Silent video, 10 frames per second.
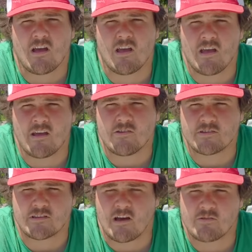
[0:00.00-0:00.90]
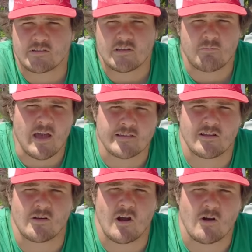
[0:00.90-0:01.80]
And you just, I would just keep
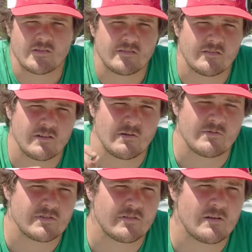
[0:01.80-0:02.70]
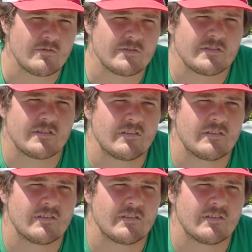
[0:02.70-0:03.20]
passing out cards to the neighbors and neighbors.